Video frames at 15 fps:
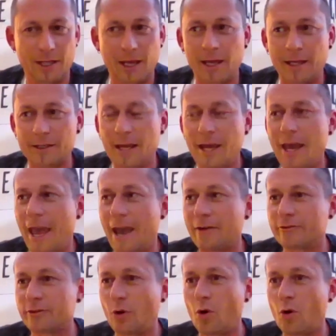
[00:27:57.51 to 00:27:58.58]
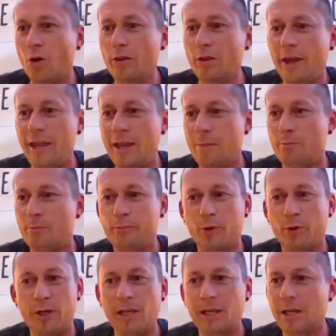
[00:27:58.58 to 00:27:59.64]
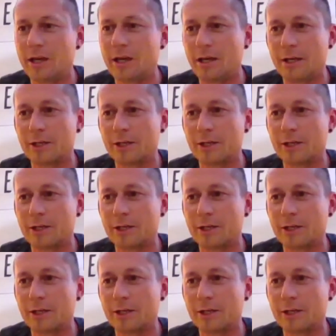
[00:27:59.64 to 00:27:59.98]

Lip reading: And after all, they are putting a